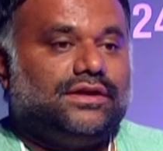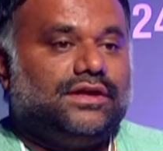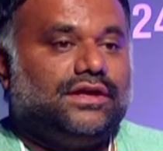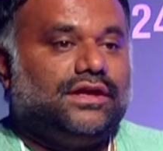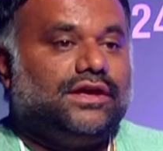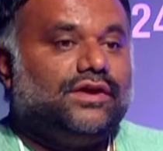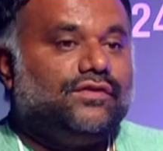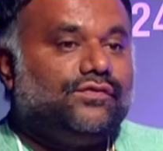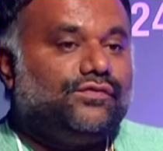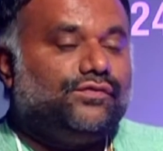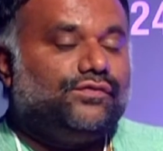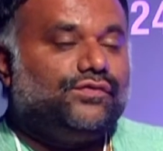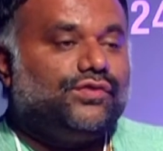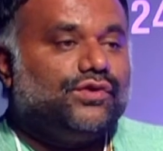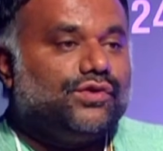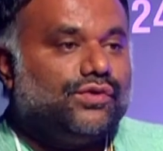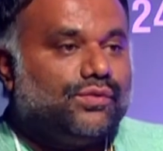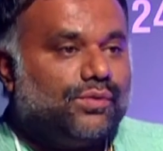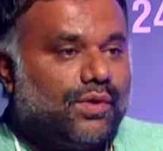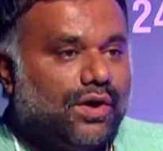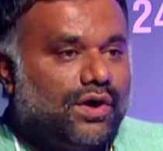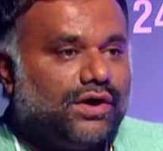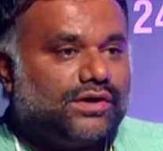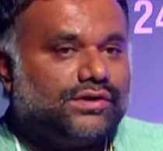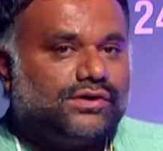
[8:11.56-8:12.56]
If you
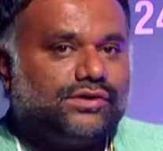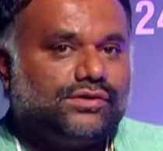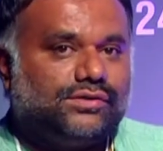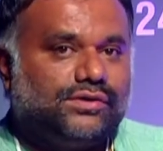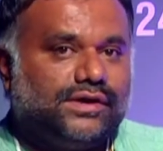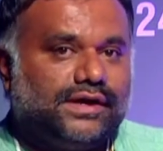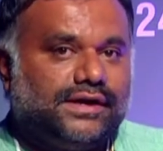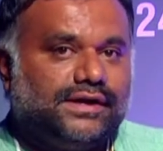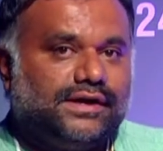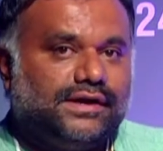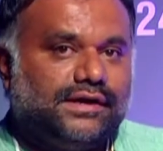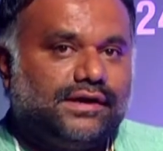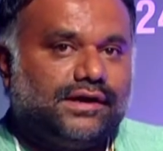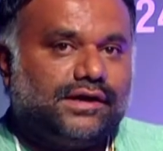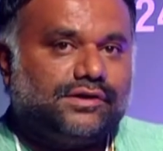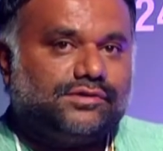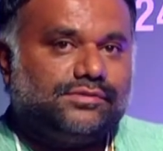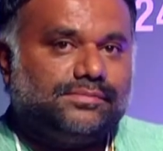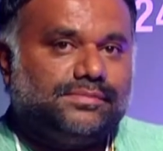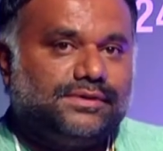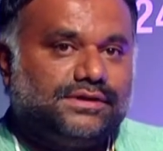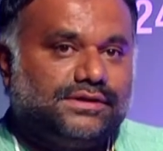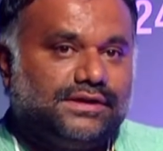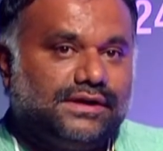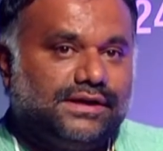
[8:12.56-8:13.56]
want to India to
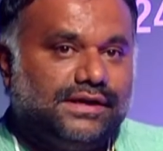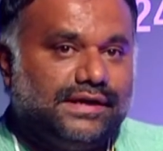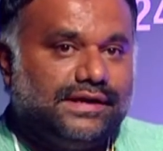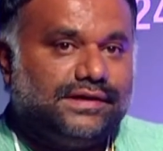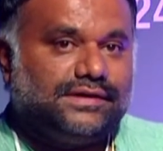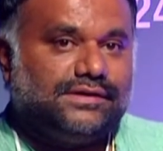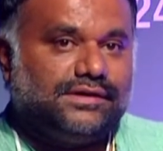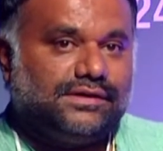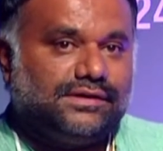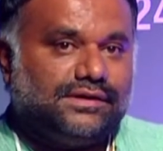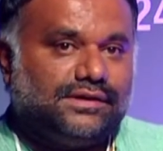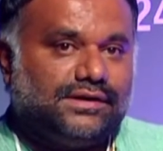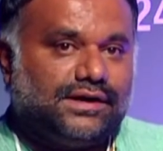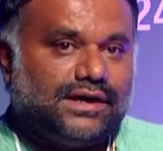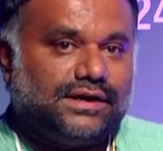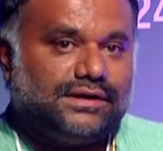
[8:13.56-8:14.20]
be the leader